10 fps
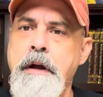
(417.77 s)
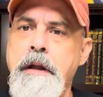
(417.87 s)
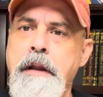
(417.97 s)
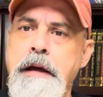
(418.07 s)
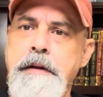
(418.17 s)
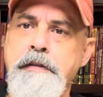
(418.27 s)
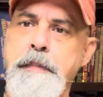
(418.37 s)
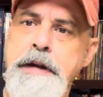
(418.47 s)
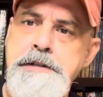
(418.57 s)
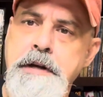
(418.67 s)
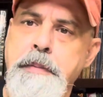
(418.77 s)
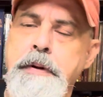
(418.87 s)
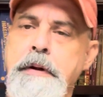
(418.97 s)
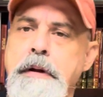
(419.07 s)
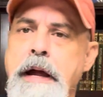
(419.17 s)
like your spaceship
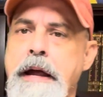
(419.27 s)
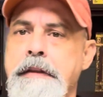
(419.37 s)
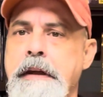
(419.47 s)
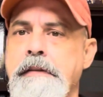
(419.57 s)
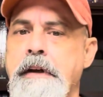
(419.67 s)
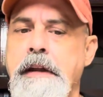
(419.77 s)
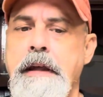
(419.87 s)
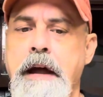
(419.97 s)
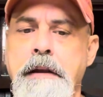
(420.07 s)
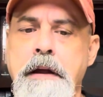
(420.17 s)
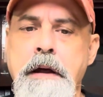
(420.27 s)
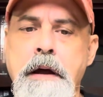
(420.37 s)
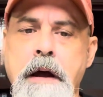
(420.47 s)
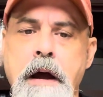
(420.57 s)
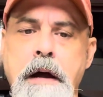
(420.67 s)
and things like that.
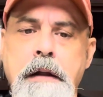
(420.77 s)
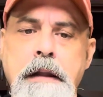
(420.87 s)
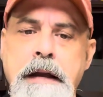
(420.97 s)
Like I